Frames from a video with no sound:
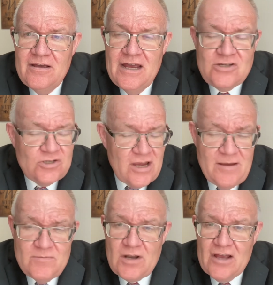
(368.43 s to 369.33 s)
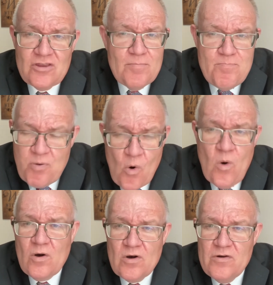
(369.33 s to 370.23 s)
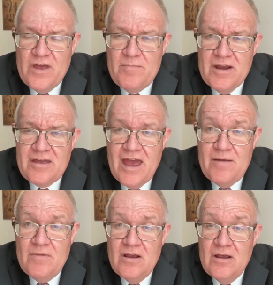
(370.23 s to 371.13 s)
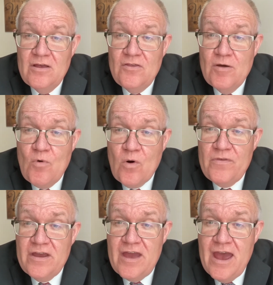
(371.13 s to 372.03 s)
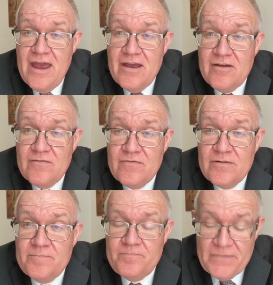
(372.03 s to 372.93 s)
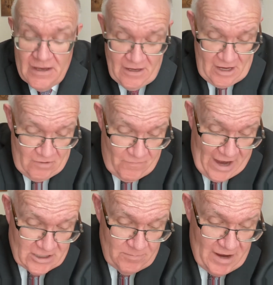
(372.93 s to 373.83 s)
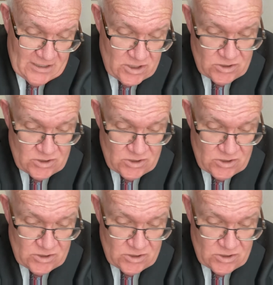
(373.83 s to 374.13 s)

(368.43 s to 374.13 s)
it seems like the poorer they became, the more they gave. In fact, he makes this